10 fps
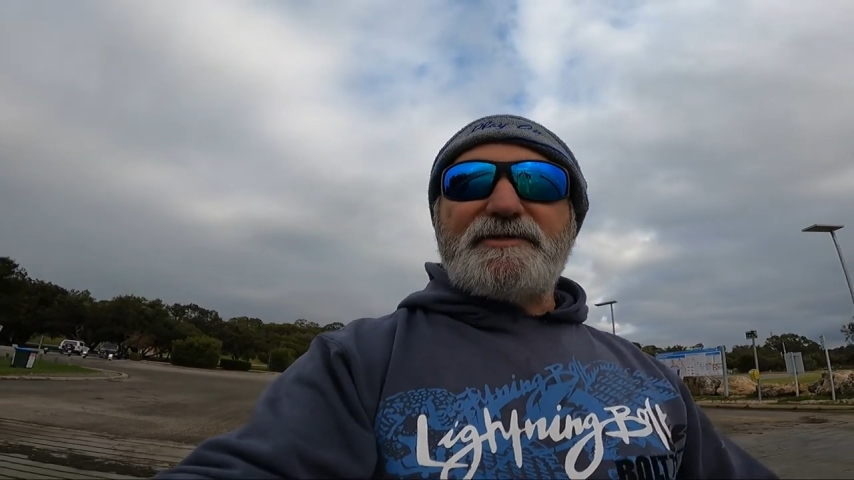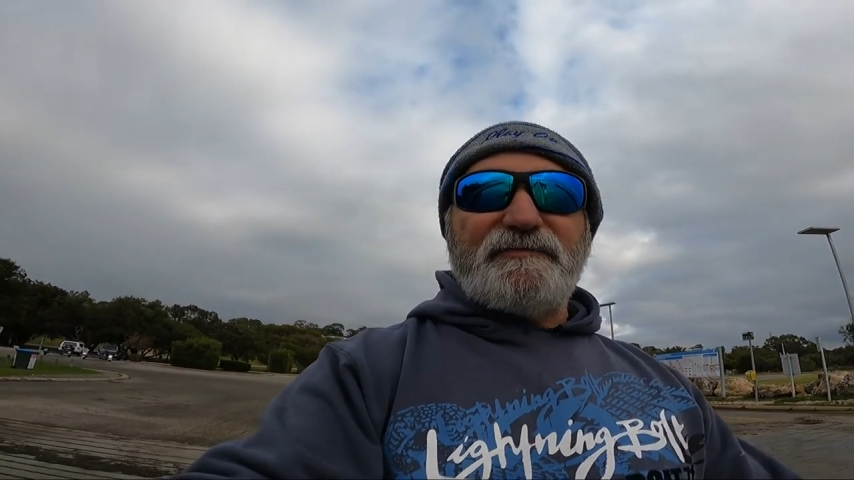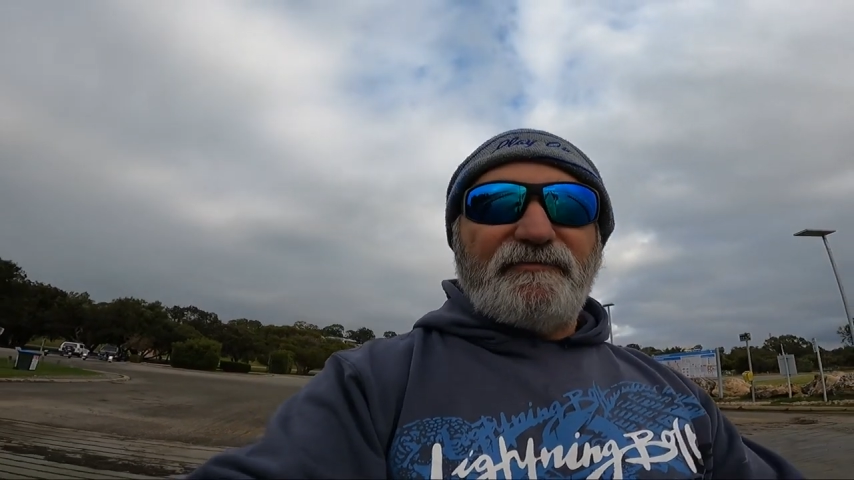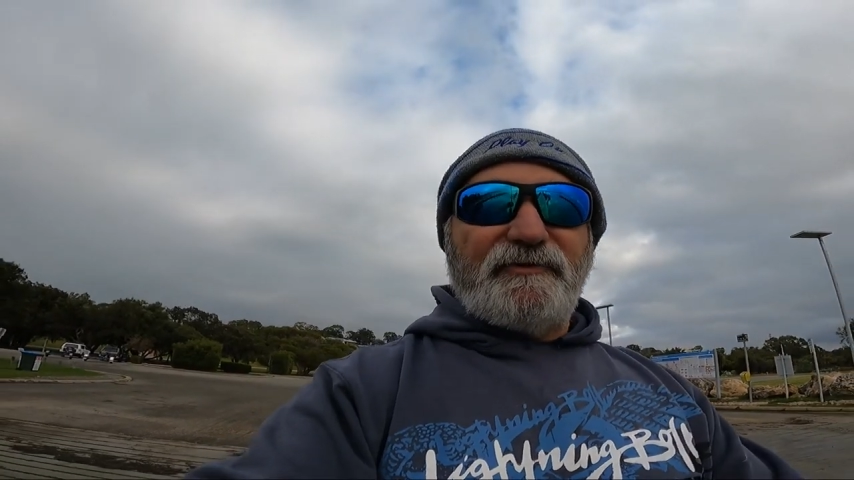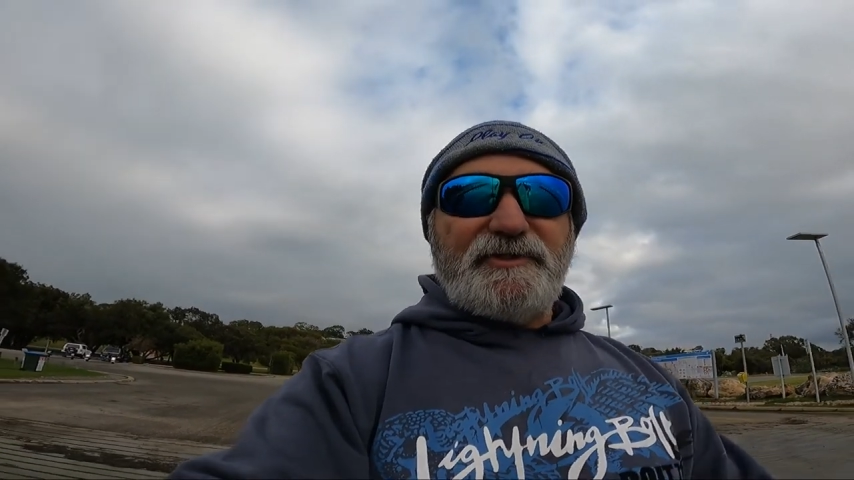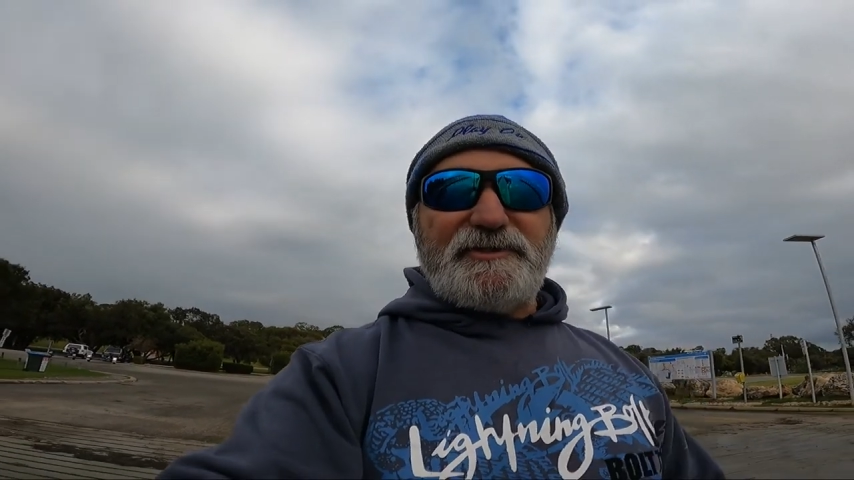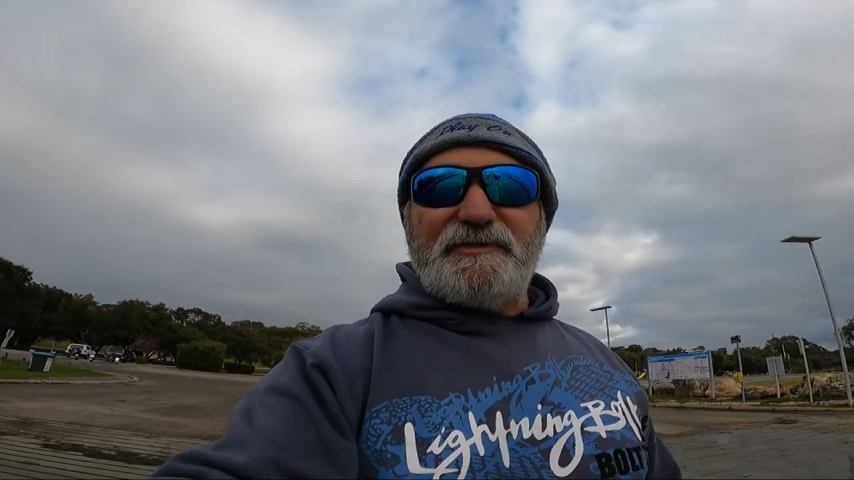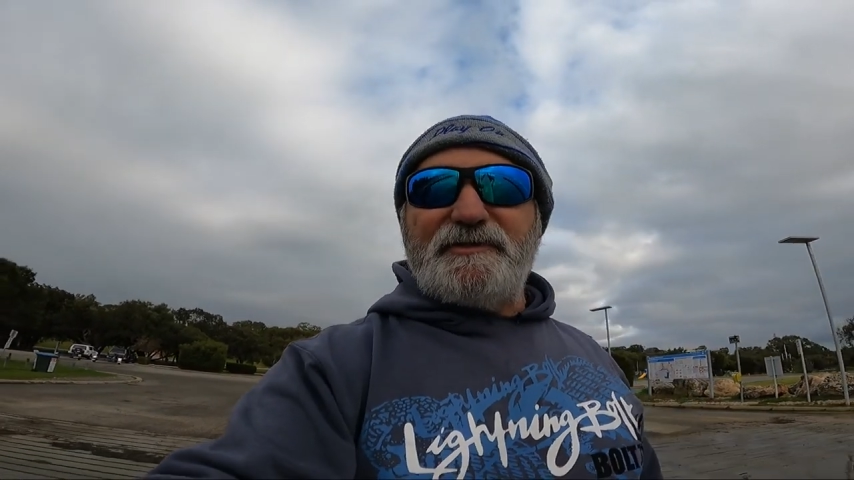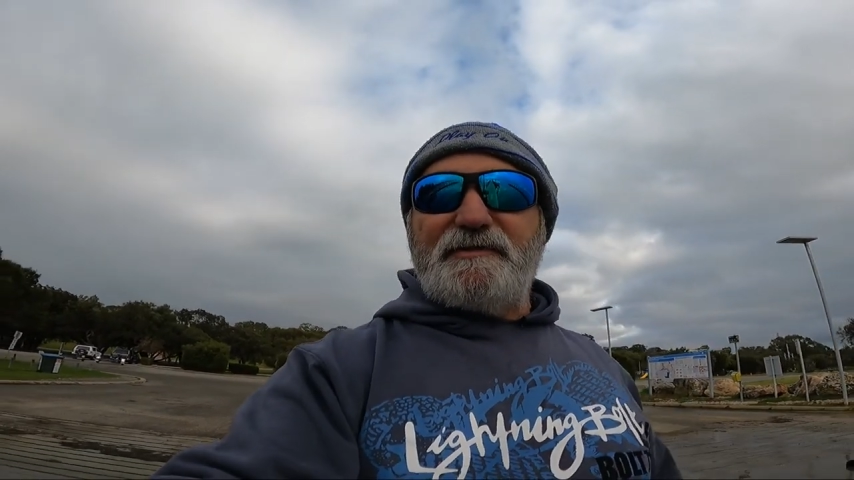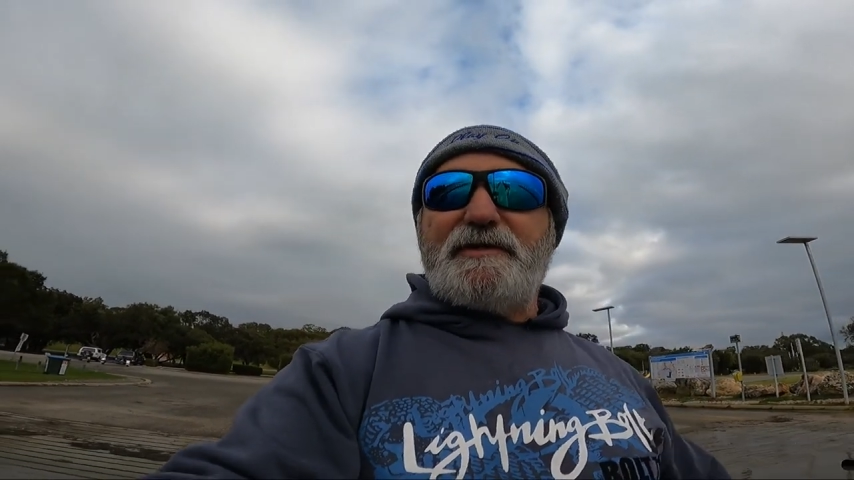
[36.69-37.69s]
some fish
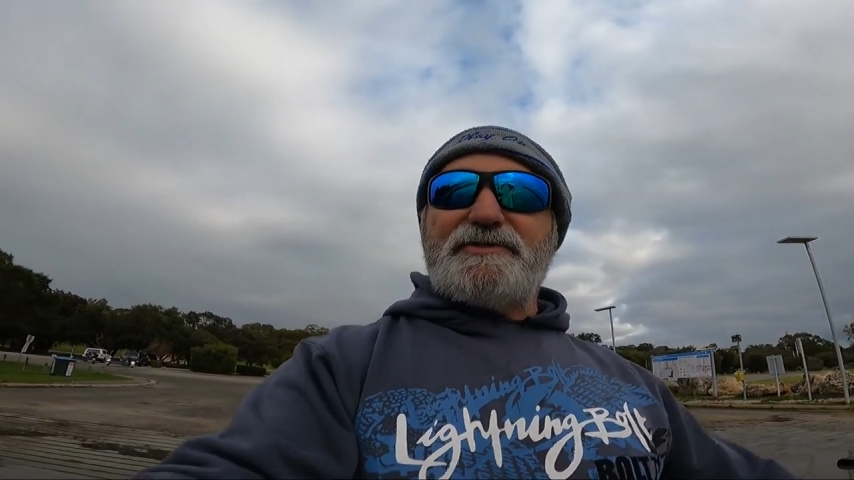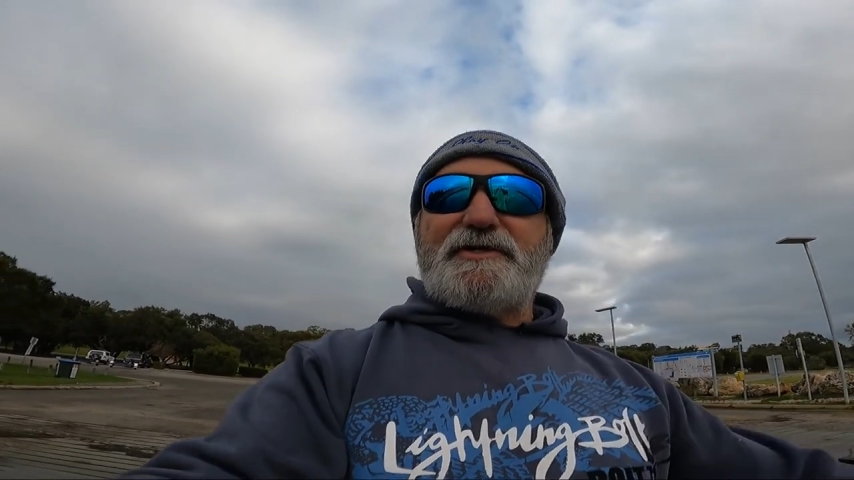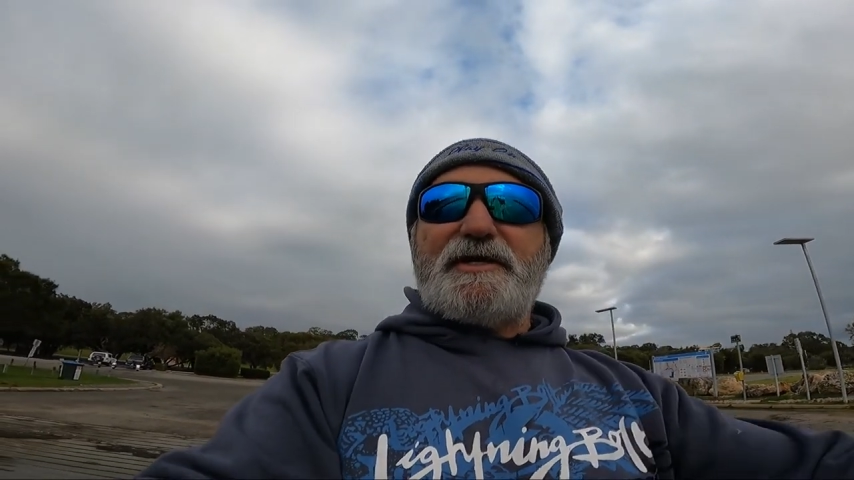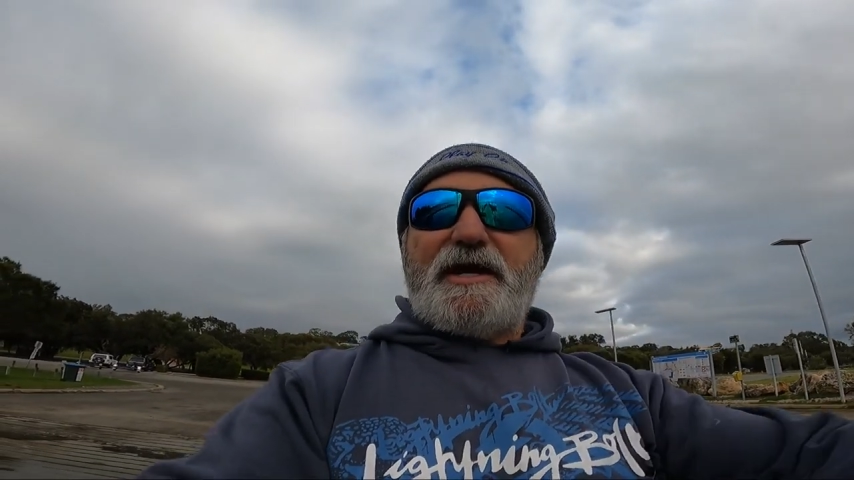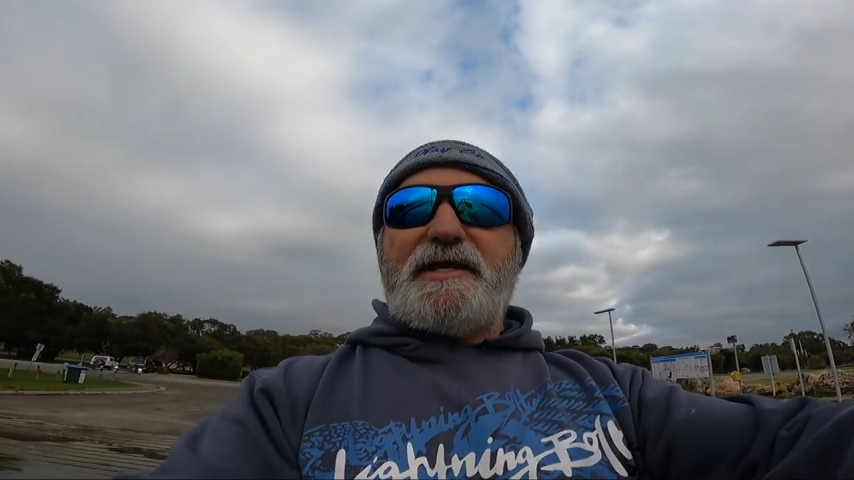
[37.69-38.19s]
and we'll see